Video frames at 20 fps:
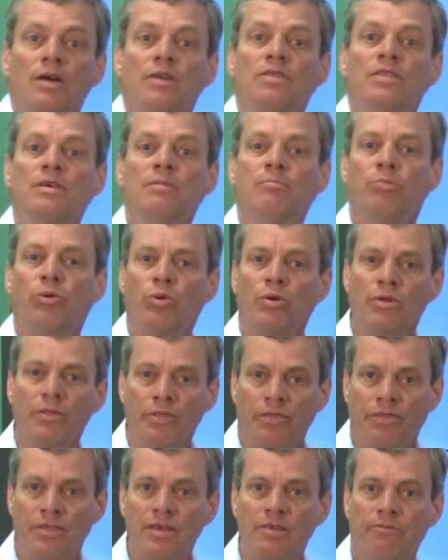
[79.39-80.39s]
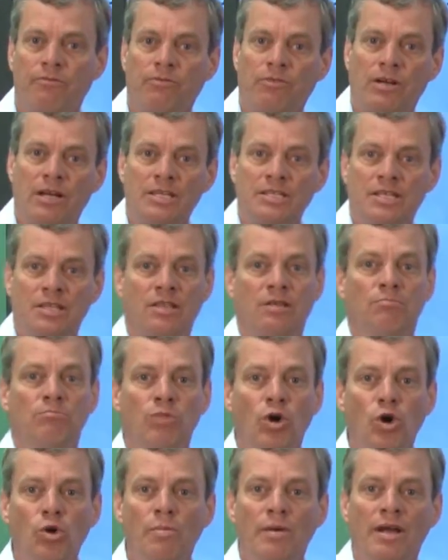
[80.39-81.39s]
The important thing for us at the
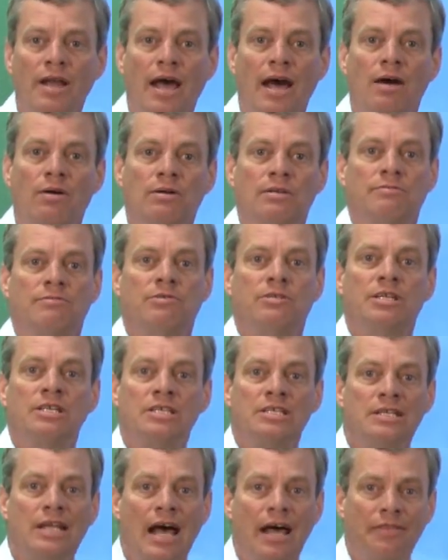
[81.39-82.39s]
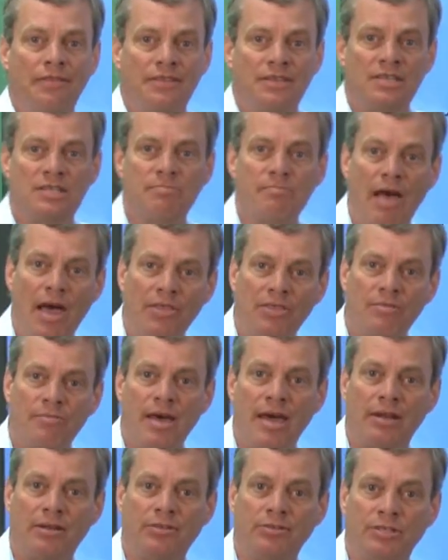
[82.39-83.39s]
moment, however, is not this
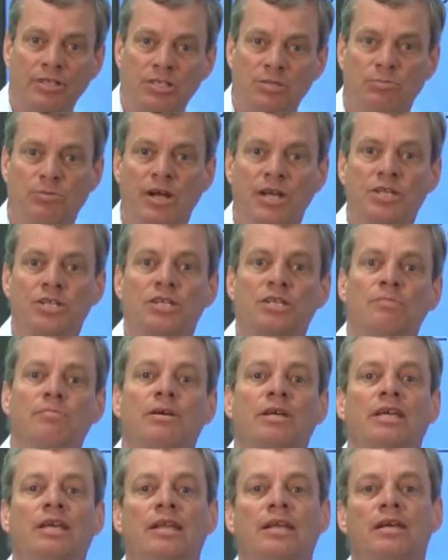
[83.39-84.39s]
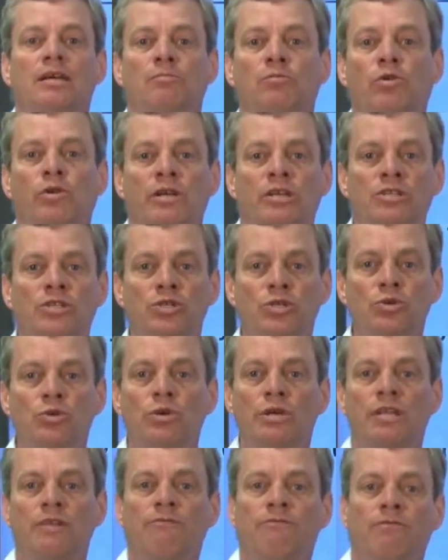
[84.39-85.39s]
mathematical expression, but getting a more
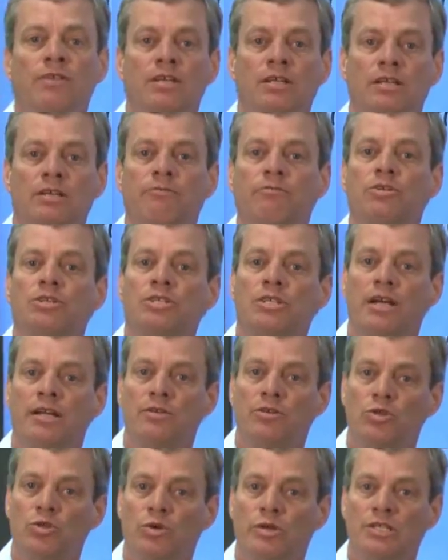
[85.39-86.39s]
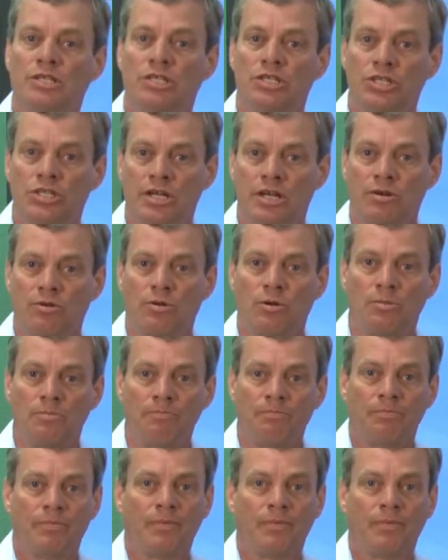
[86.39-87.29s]
intuitive feeling for sinusoids in general.